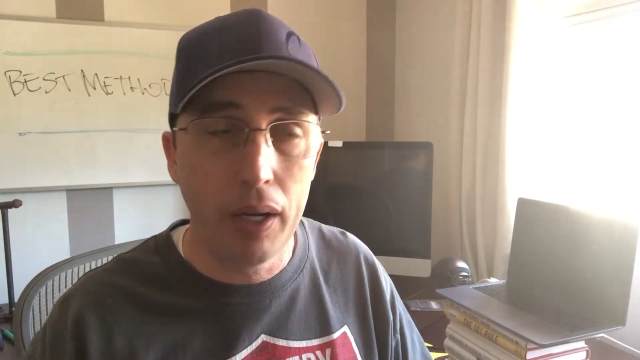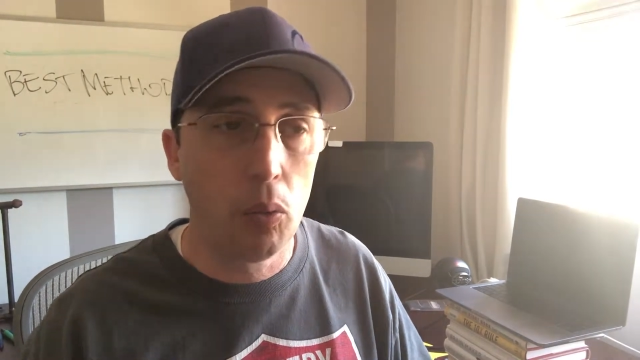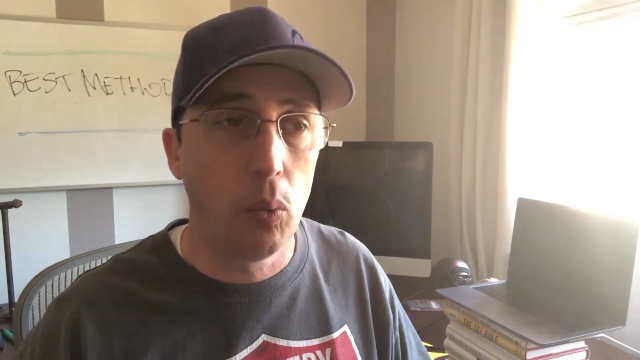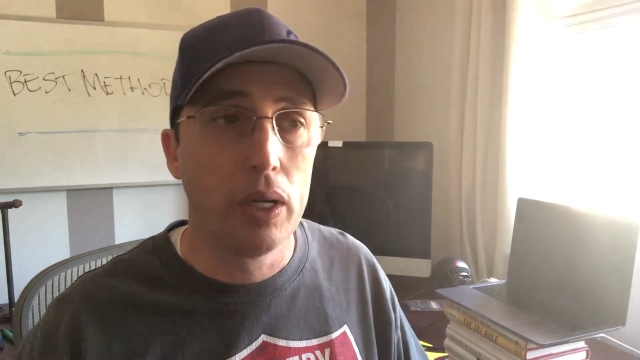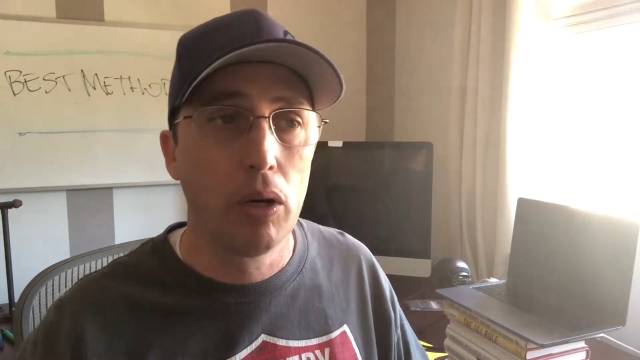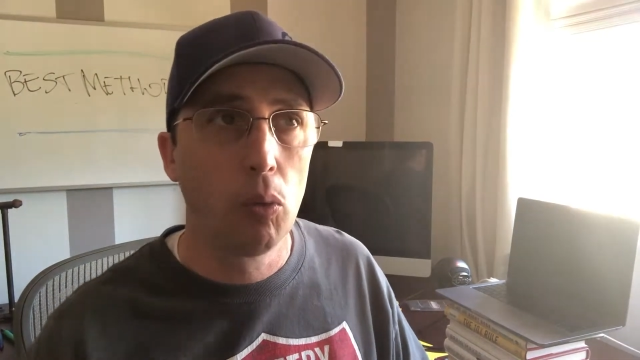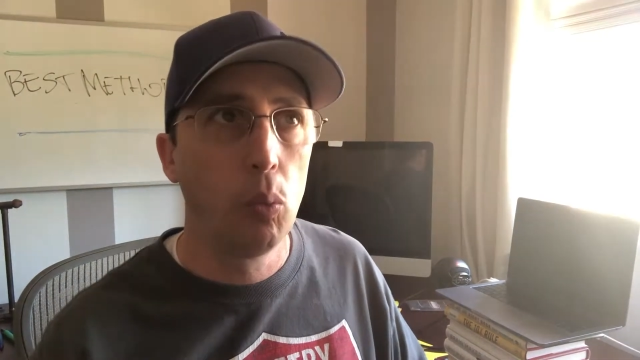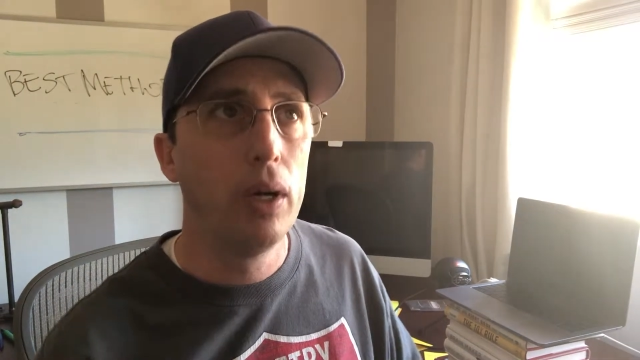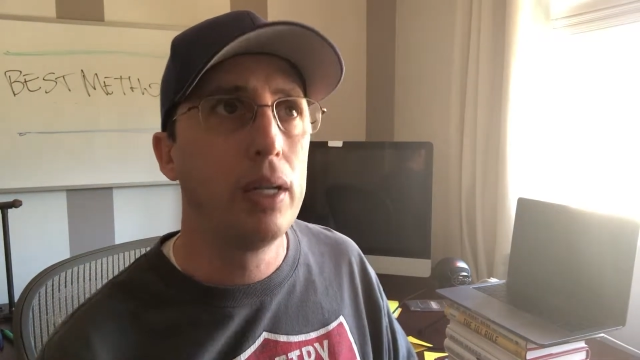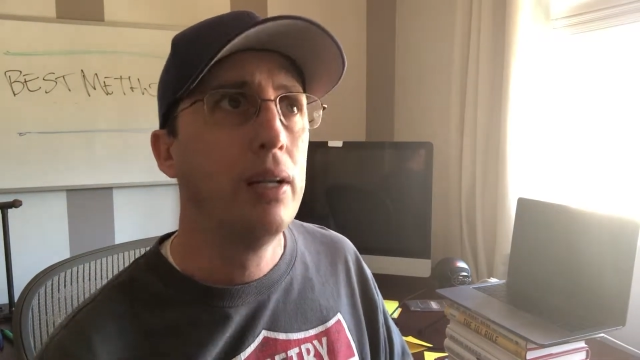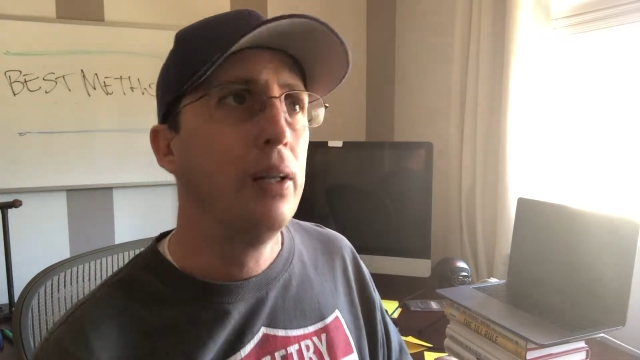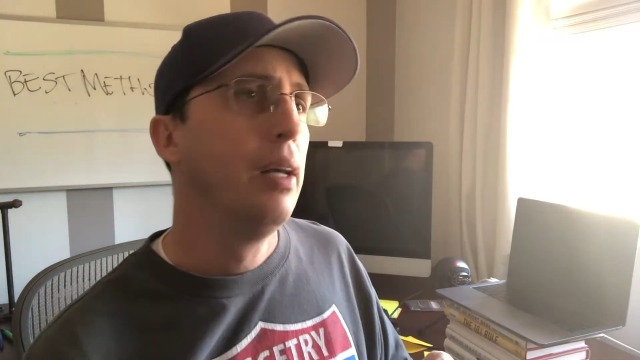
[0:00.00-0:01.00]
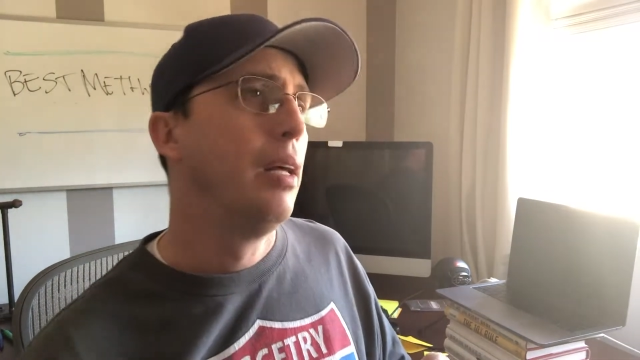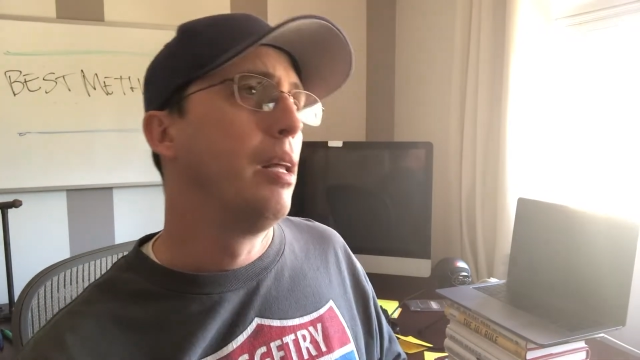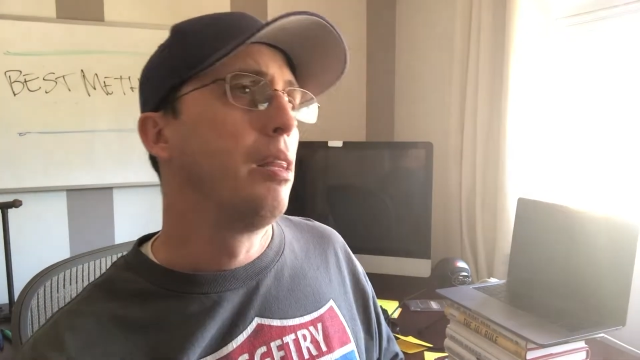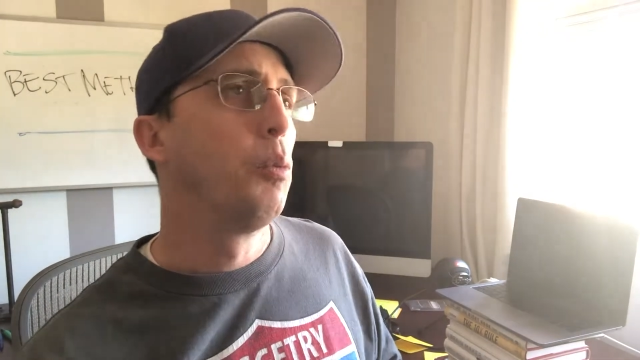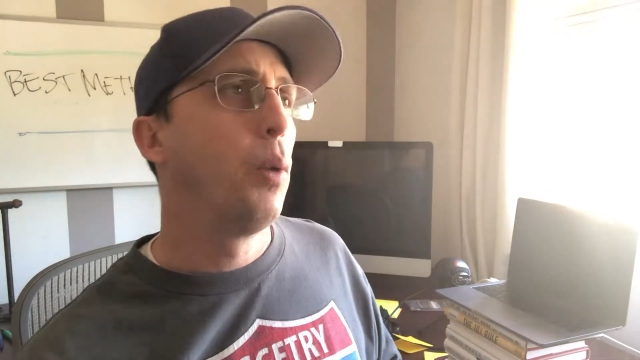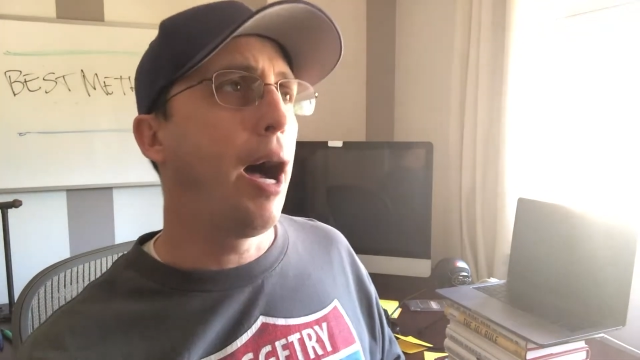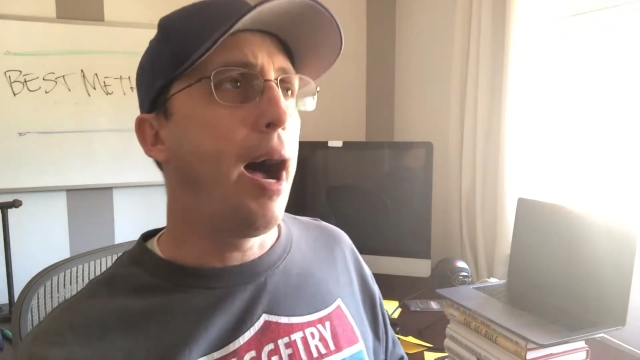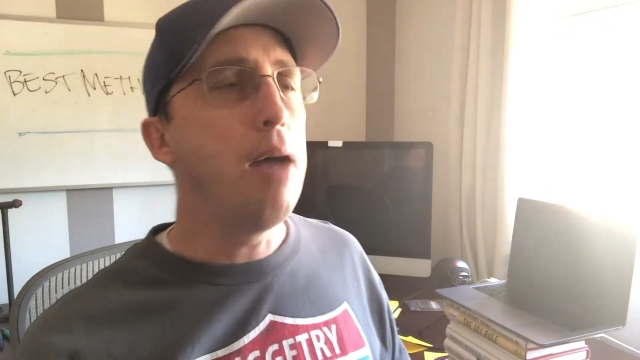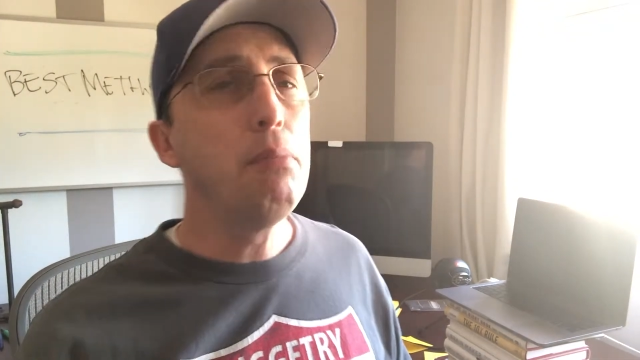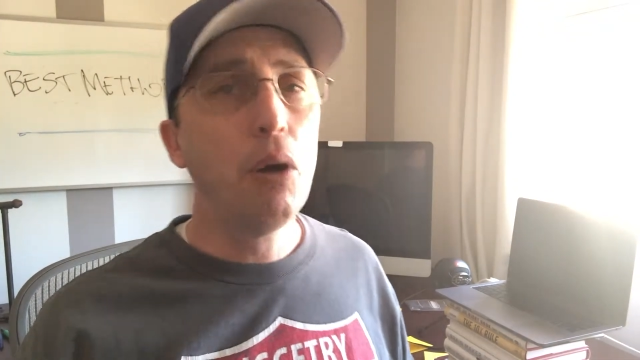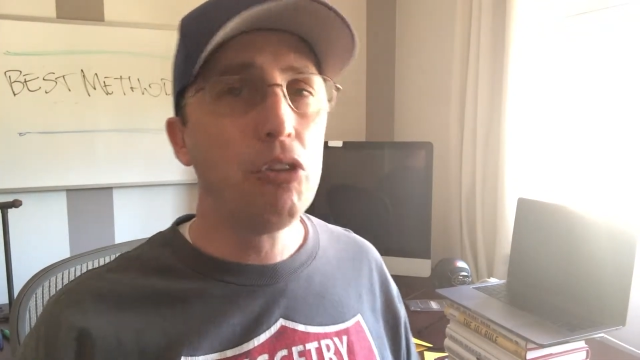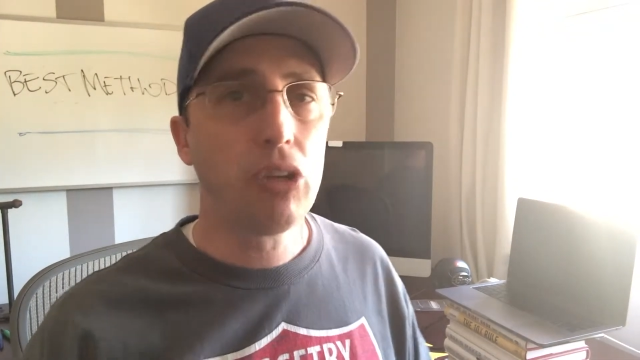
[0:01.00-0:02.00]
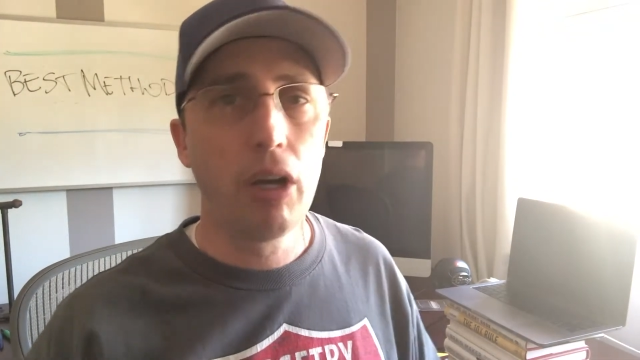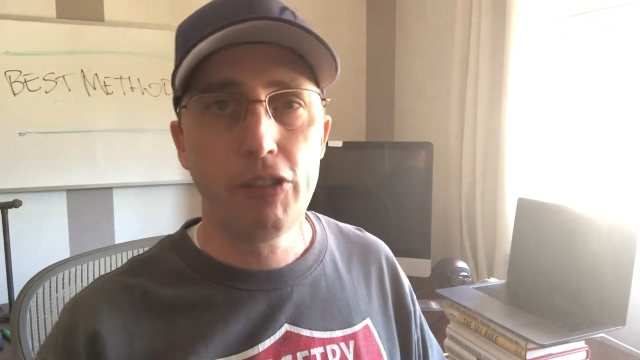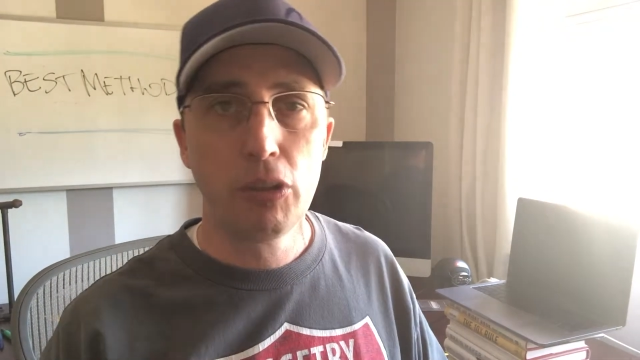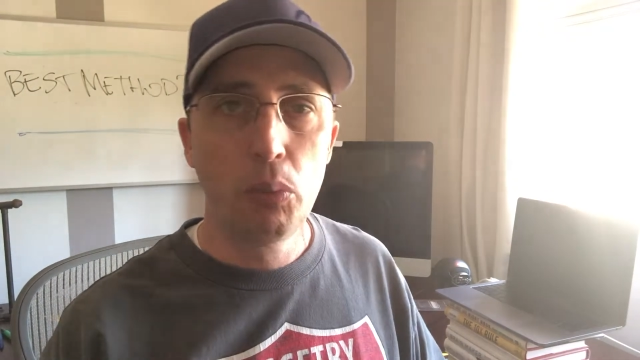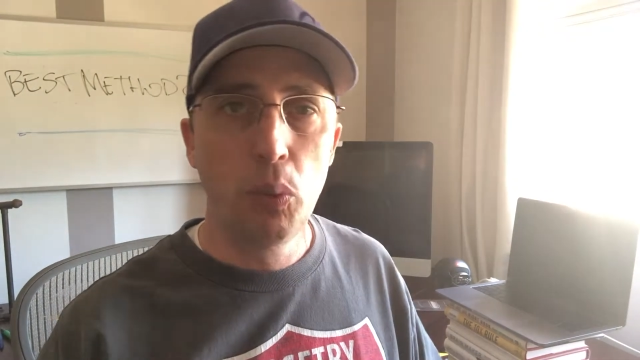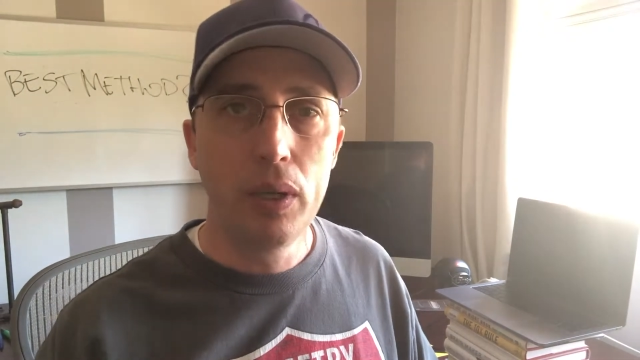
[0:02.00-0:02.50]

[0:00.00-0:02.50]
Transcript: the way I'm most comfortable